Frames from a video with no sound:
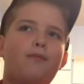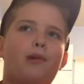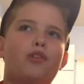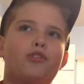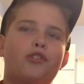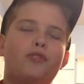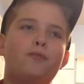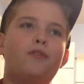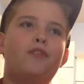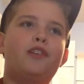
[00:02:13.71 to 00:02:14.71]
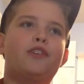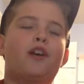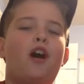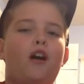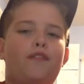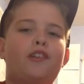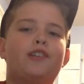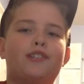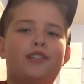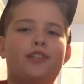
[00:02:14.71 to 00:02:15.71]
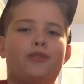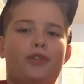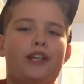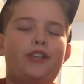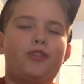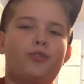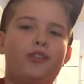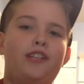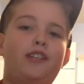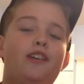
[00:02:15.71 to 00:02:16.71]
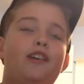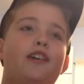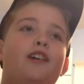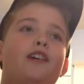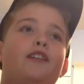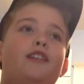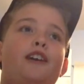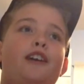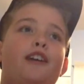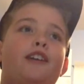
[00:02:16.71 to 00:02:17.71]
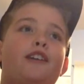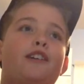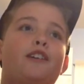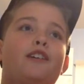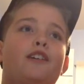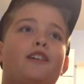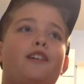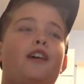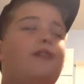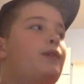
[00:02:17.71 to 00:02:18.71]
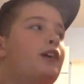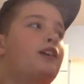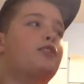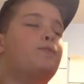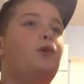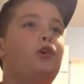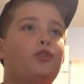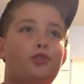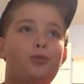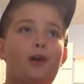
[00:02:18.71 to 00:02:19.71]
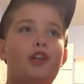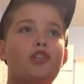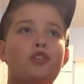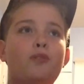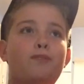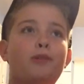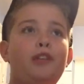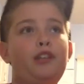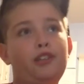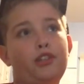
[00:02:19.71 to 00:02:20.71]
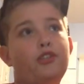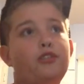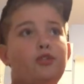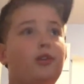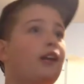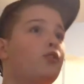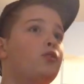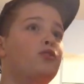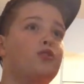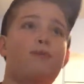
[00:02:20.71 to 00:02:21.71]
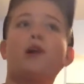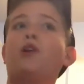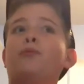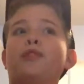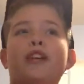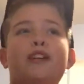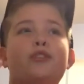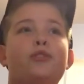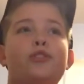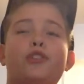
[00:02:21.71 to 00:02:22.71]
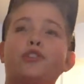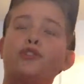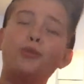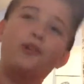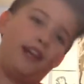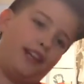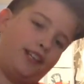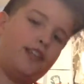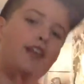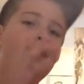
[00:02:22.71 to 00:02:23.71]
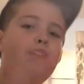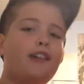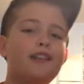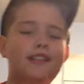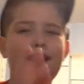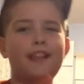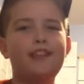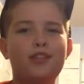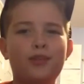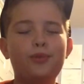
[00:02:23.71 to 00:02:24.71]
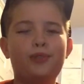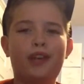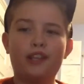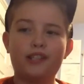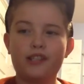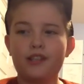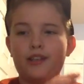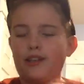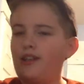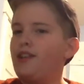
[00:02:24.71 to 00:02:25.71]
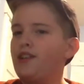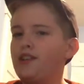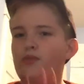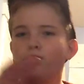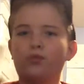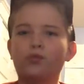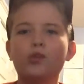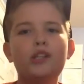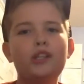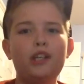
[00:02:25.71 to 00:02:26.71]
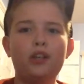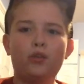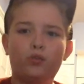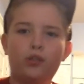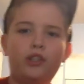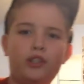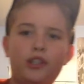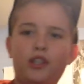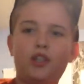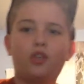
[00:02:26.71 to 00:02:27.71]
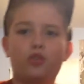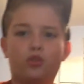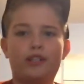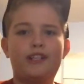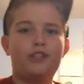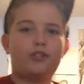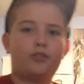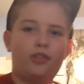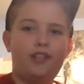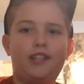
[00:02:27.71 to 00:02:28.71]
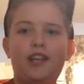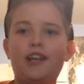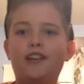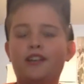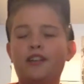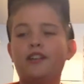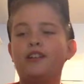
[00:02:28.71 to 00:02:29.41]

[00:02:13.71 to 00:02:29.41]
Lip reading: parts of this movie is obviously green screened. Like, I'm not going to spoil too much, but in this trailer, there's a part where they enter in the suitcase. Inside the suitcase, it's really, really green screened, and